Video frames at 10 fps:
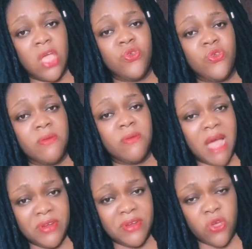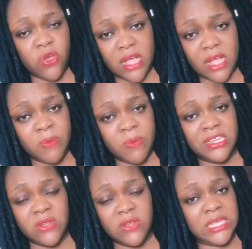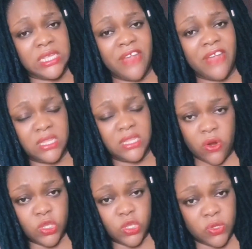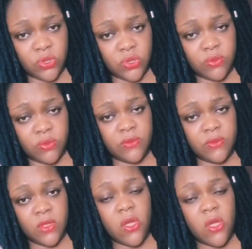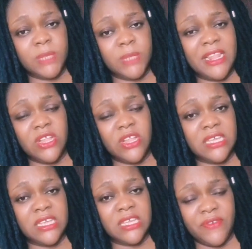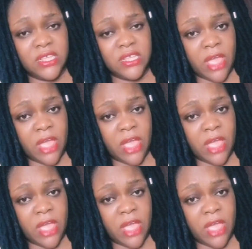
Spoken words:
you are married, your husband did not inherit the cause with you. Your husband did not inherit